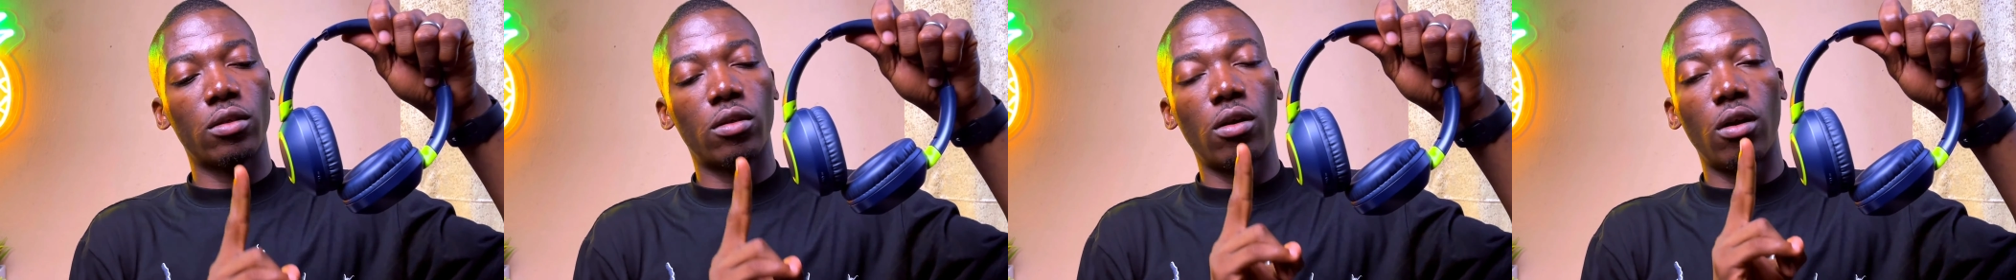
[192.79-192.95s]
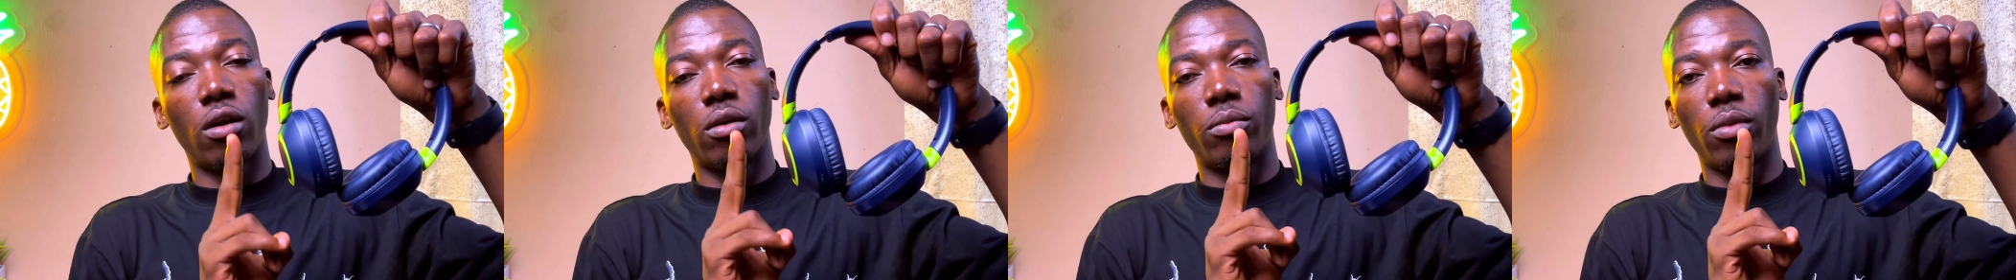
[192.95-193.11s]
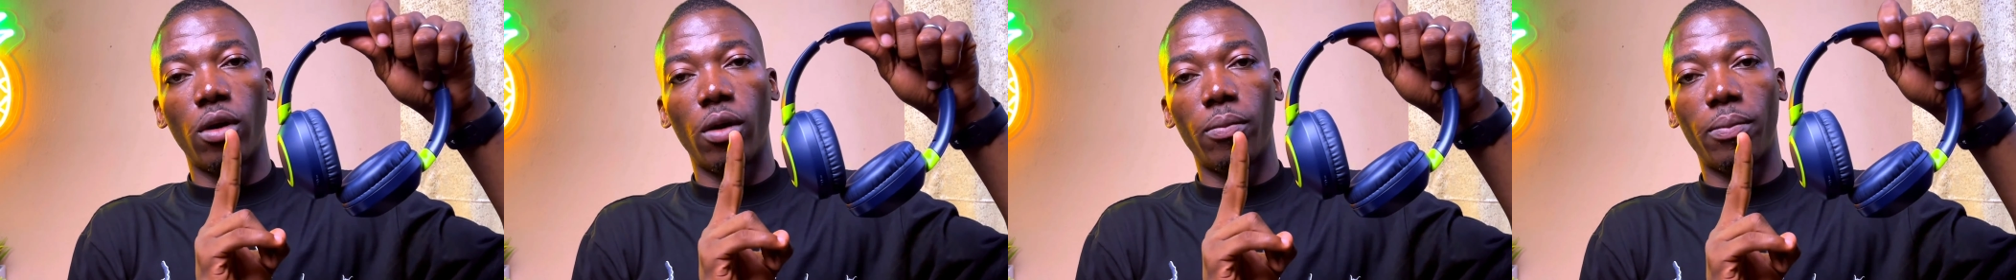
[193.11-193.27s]

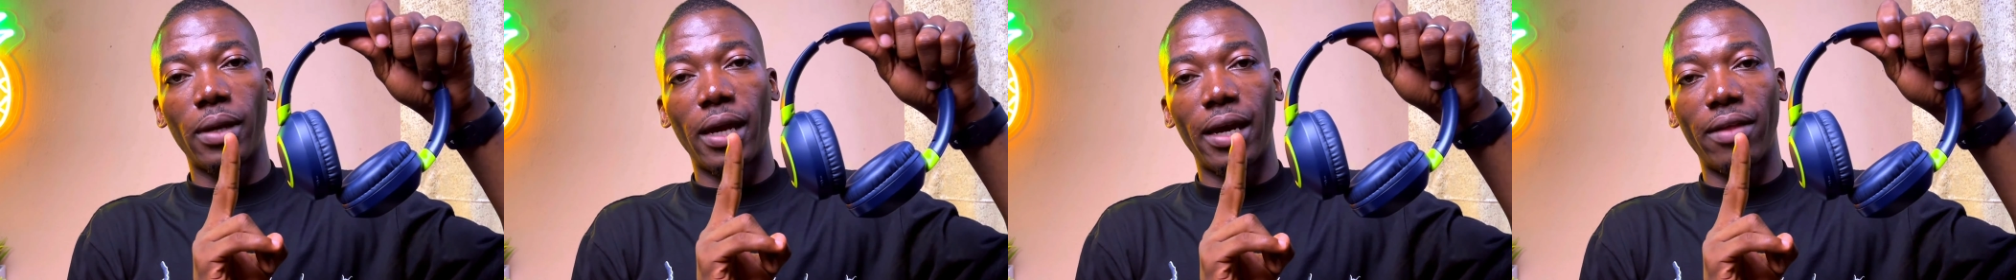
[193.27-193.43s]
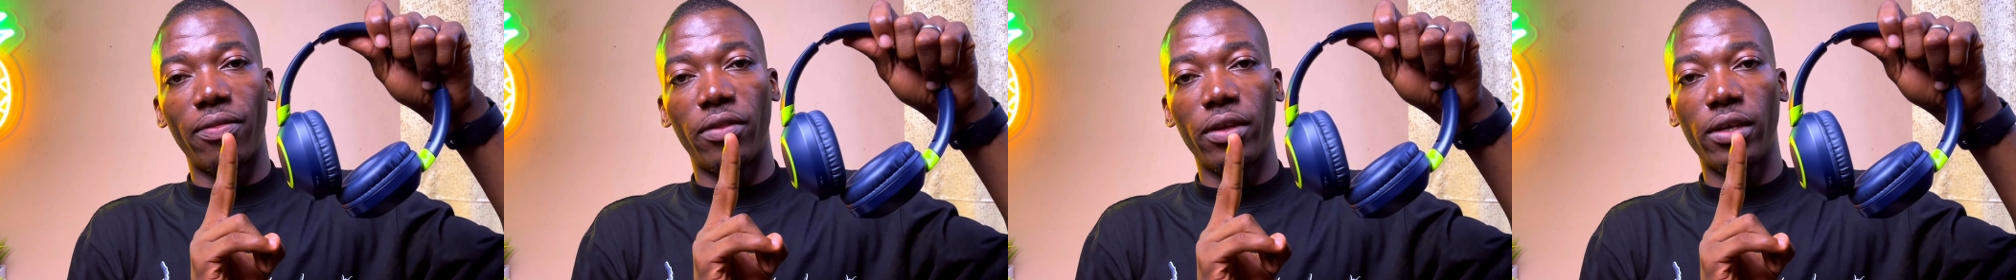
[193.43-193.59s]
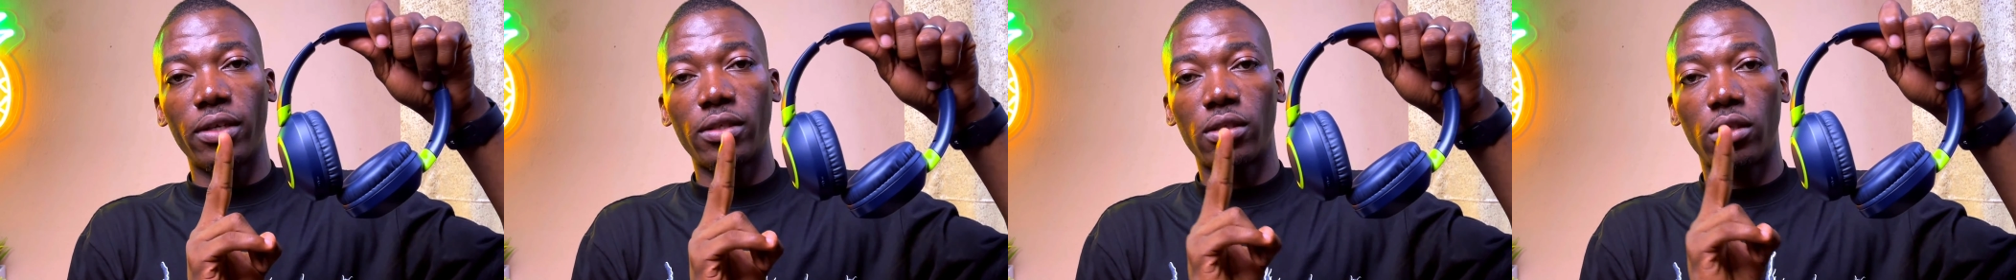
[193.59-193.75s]
come up
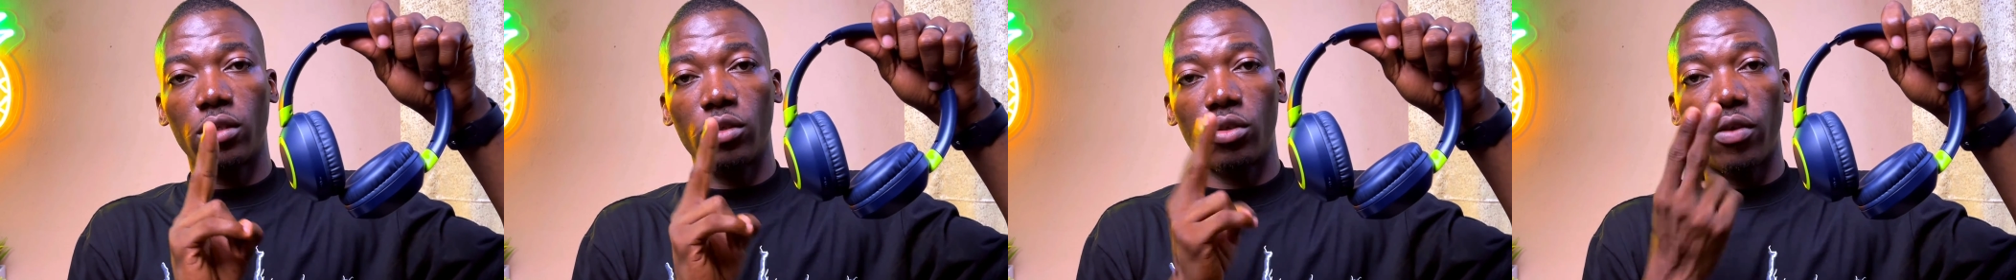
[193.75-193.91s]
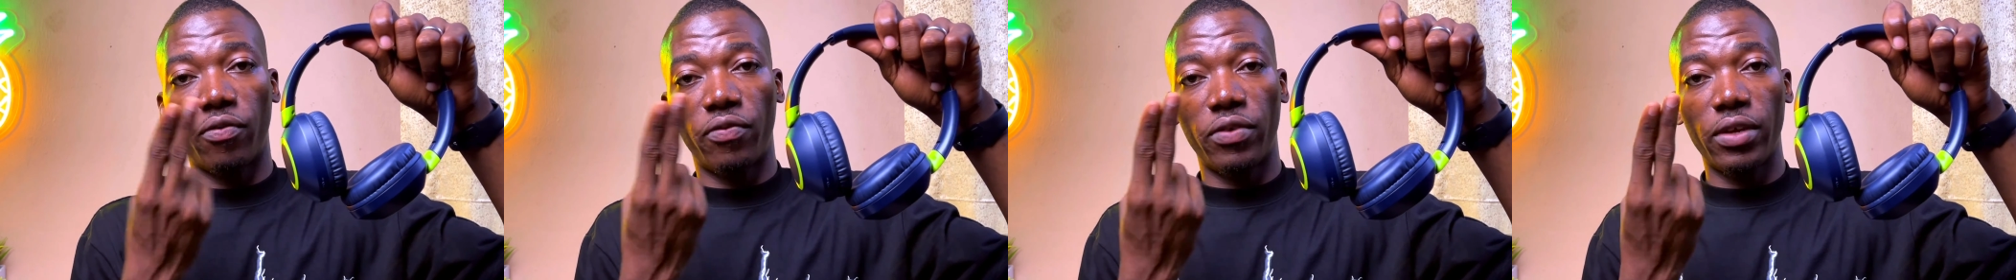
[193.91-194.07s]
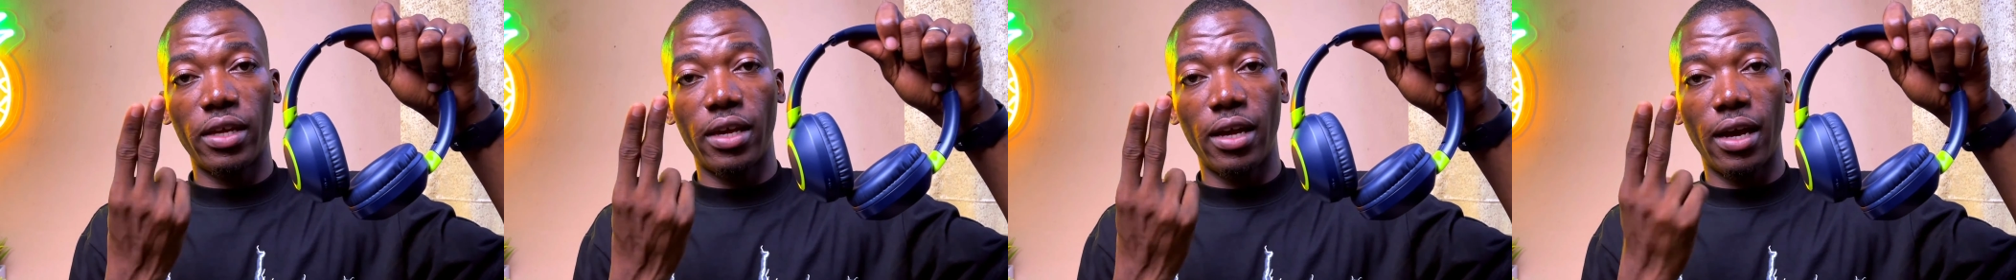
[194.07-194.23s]
like this,
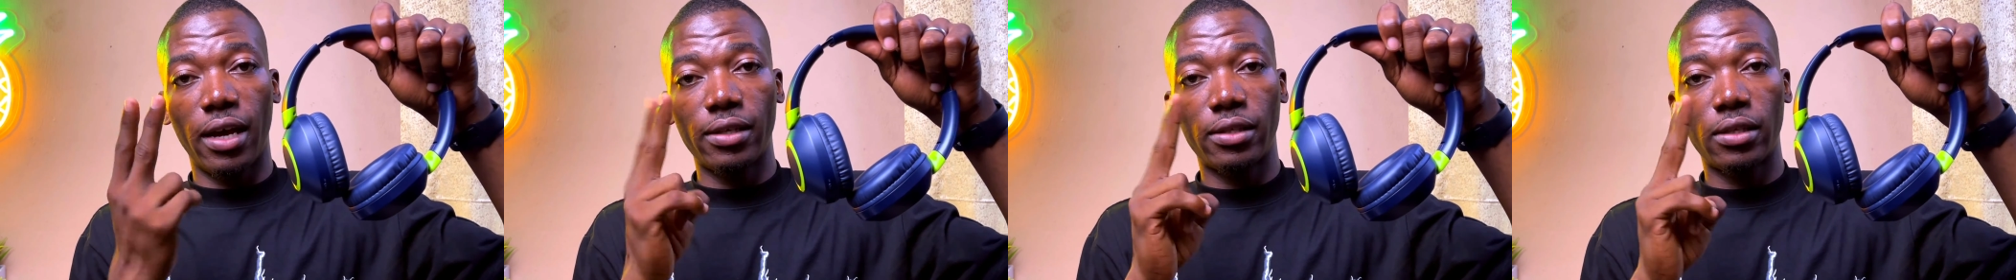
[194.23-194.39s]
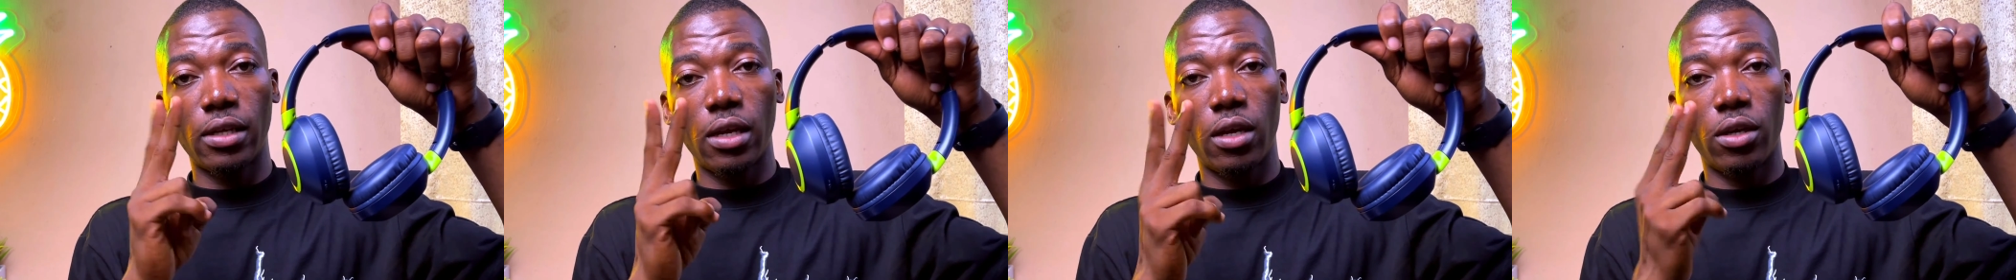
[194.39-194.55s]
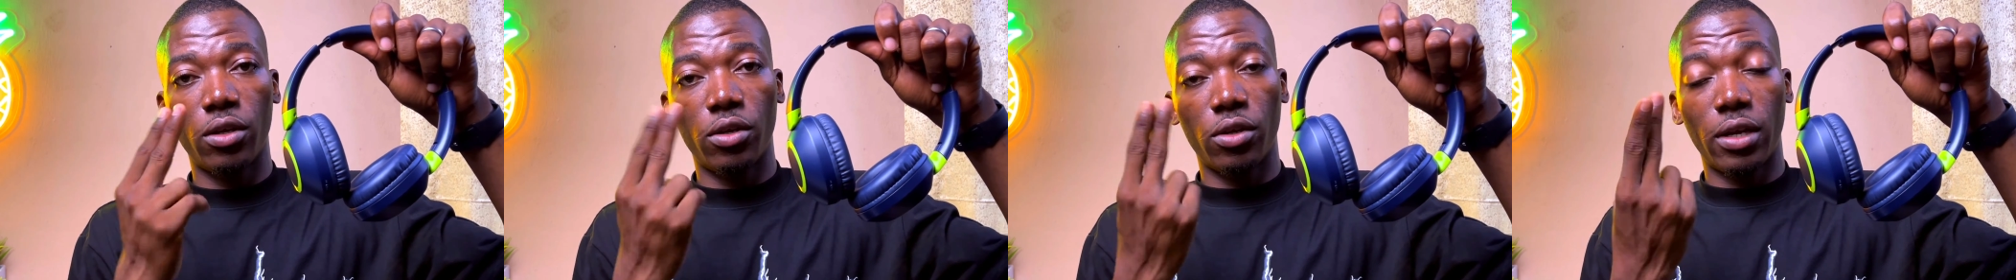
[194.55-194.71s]
your
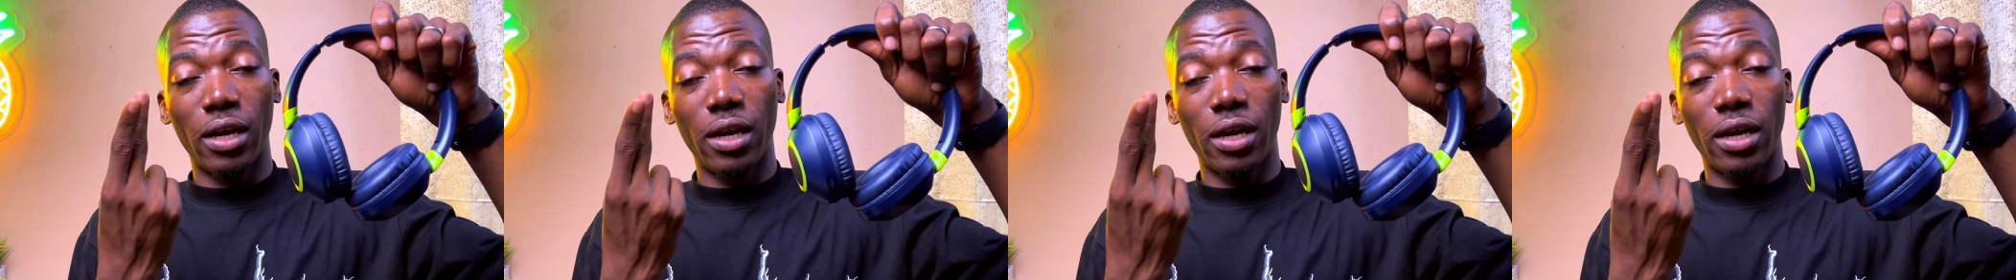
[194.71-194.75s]
fingers.